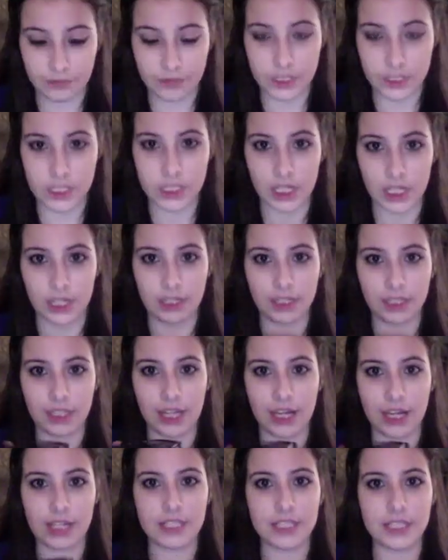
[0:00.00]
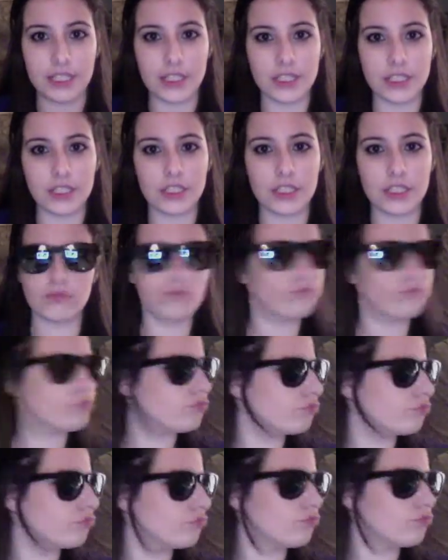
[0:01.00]
Sunglasses.
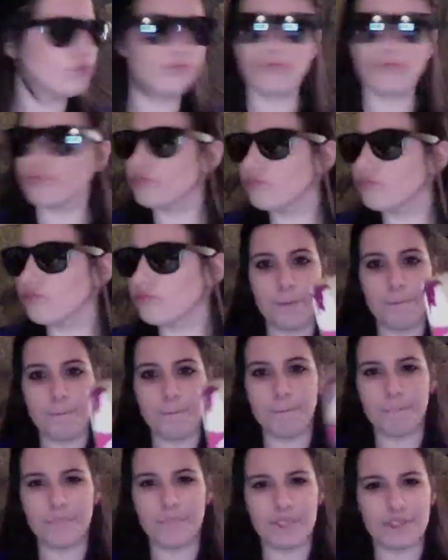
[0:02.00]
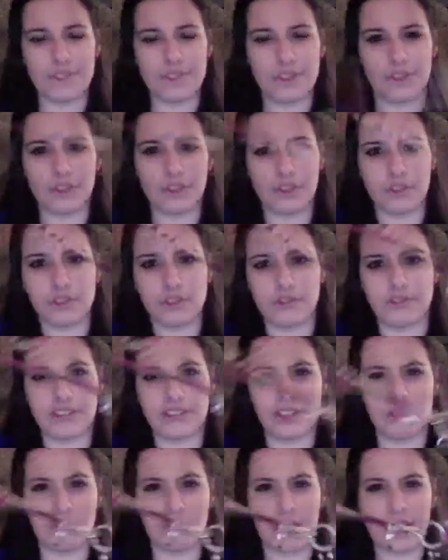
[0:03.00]
This little Vera
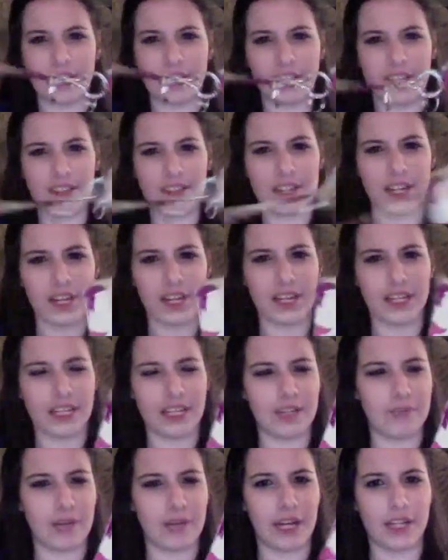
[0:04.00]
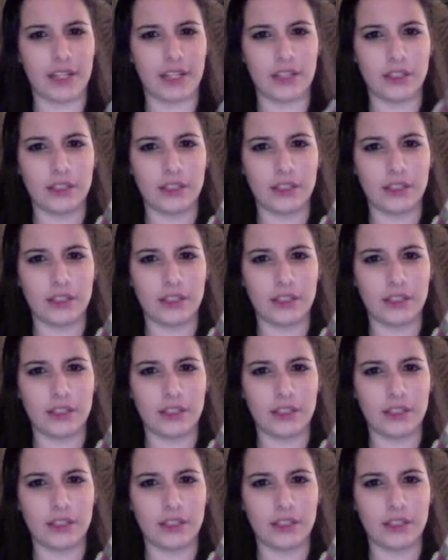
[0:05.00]
Bradley thing I keep my